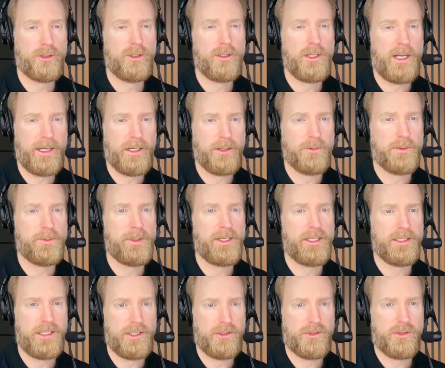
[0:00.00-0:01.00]
items
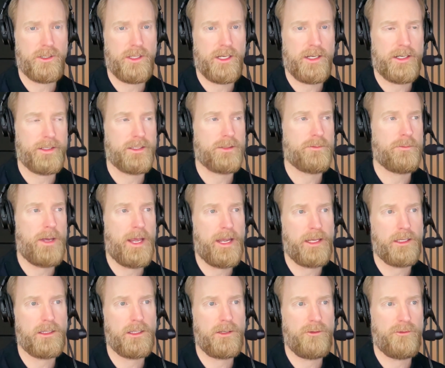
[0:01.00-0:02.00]
being centralized
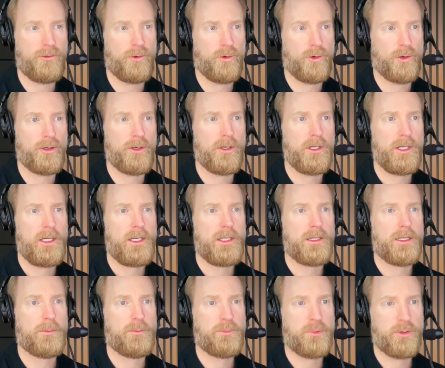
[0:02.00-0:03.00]
mainly for
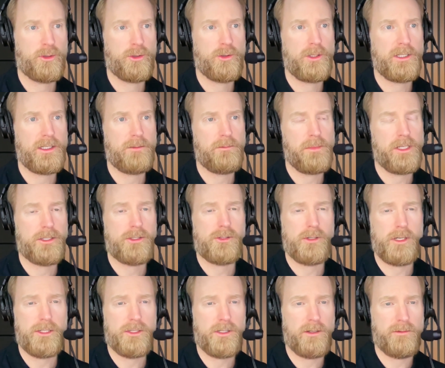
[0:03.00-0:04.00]
the prudent
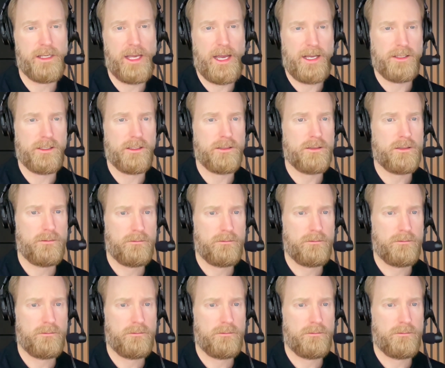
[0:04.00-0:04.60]
administration of the assets.